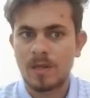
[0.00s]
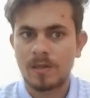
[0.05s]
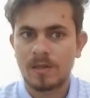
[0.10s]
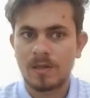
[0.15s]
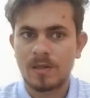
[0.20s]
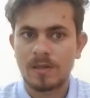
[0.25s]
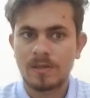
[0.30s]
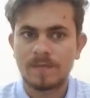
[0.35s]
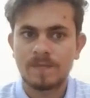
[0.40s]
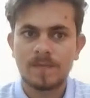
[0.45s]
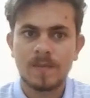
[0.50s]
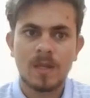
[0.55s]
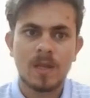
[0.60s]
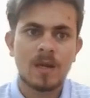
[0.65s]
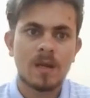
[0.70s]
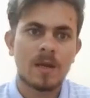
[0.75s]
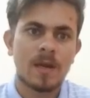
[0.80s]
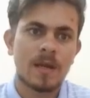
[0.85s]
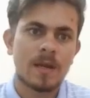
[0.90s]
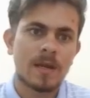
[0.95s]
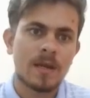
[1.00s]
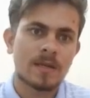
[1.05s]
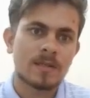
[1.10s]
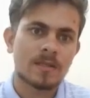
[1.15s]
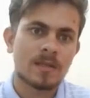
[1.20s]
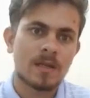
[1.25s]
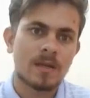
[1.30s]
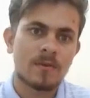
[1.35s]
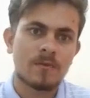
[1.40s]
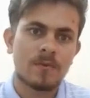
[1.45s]
Brenda, and
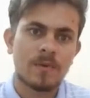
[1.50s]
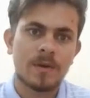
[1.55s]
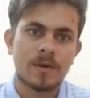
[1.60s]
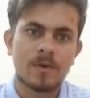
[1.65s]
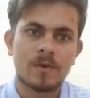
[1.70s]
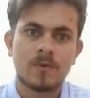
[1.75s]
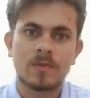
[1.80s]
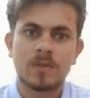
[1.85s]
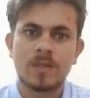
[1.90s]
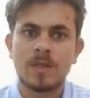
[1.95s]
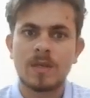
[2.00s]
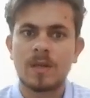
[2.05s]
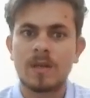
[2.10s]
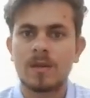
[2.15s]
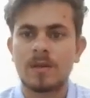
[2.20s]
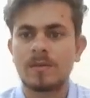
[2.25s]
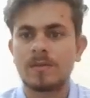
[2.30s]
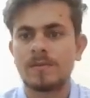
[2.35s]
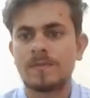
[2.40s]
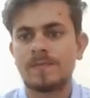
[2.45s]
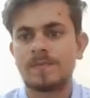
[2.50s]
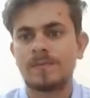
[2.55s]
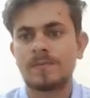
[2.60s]
ex-girlfriend Rosanna.